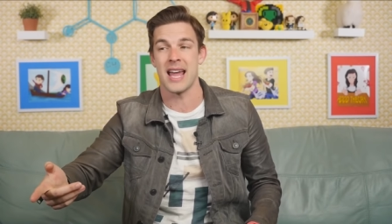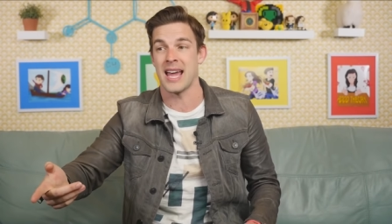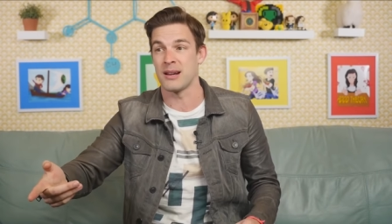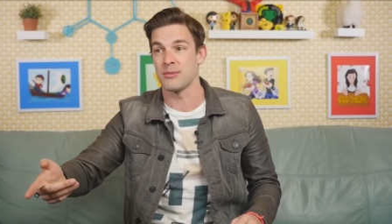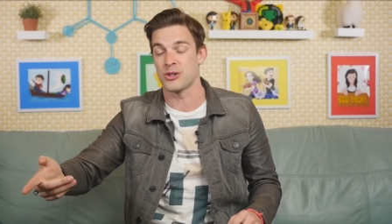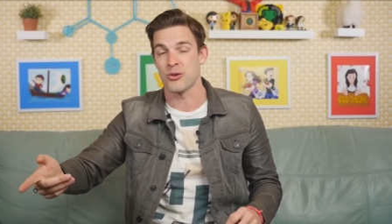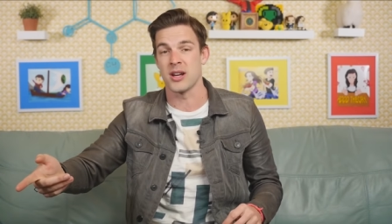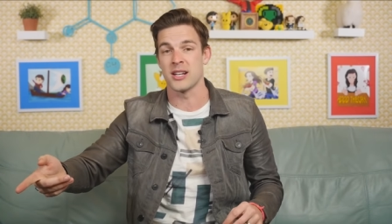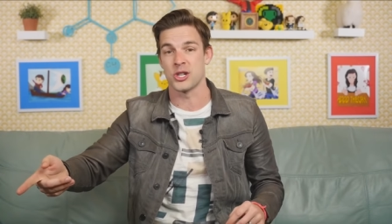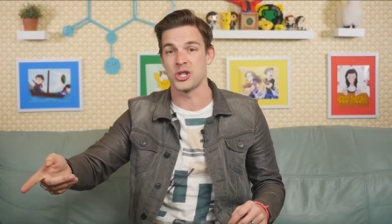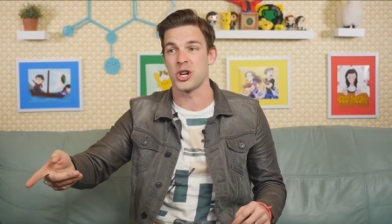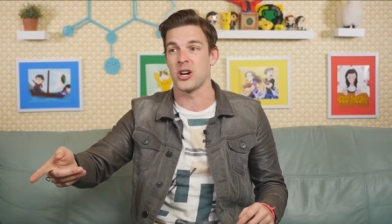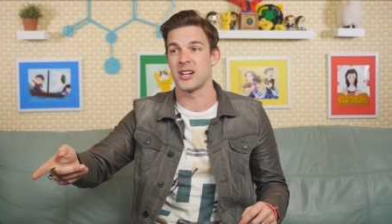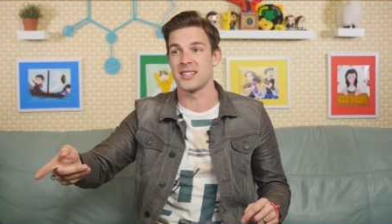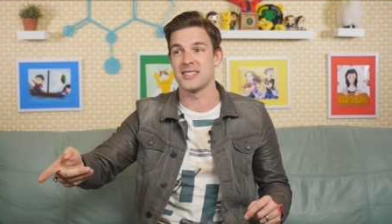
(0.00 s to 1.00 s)
animatronic
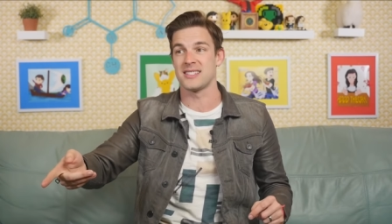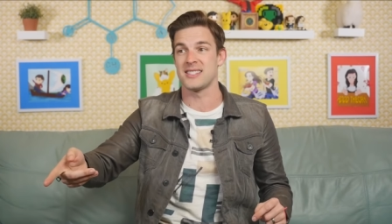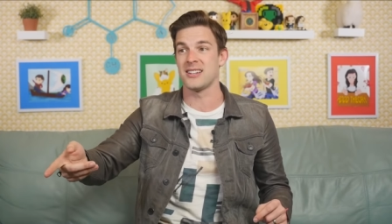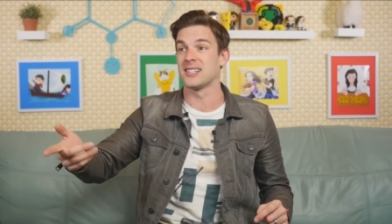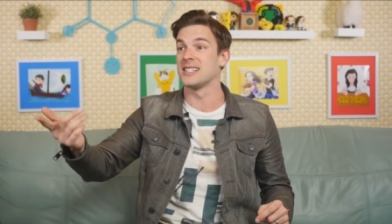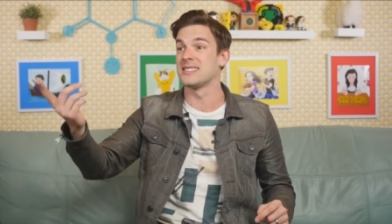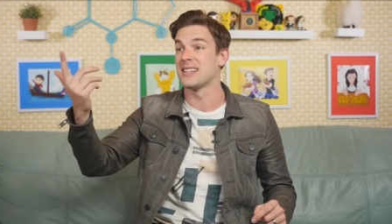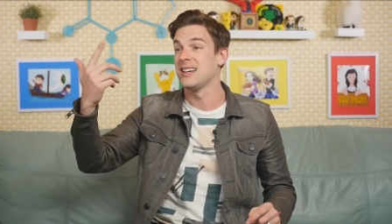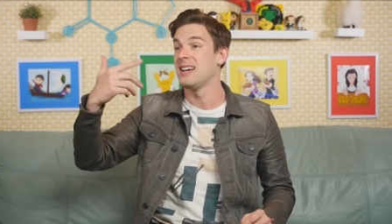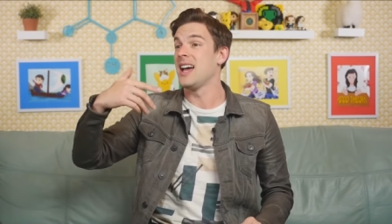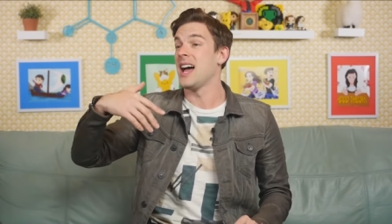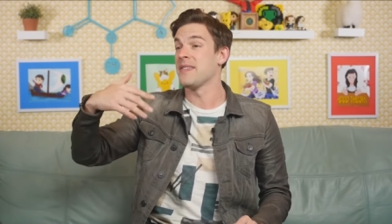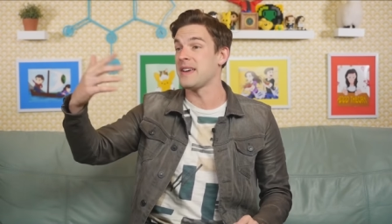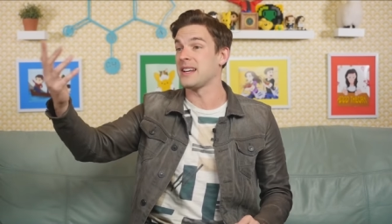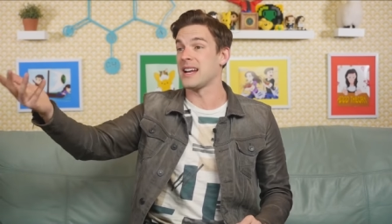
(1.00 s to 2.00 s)
shark in the series,
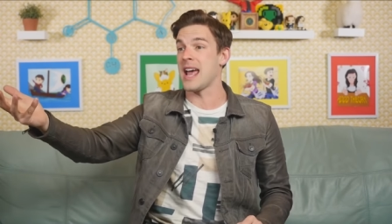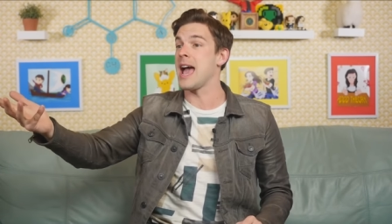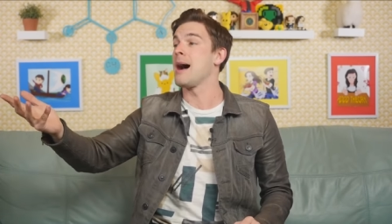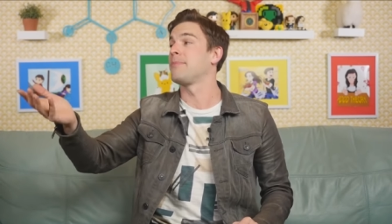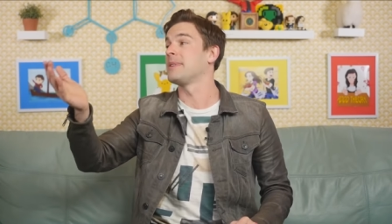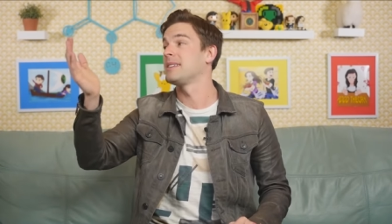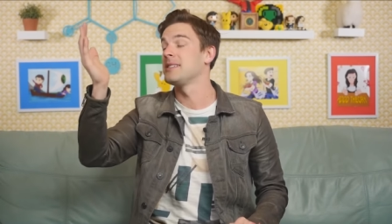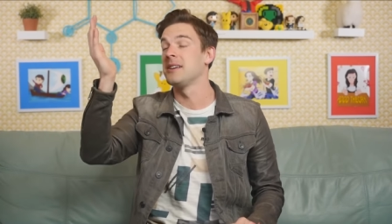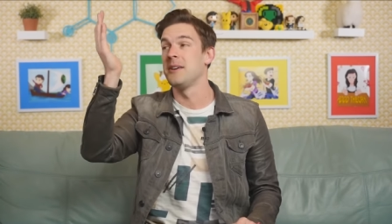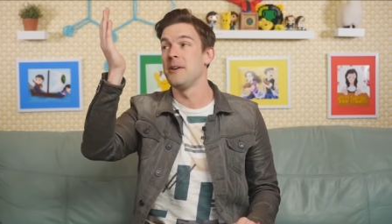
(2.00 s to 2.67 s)
and then it happened.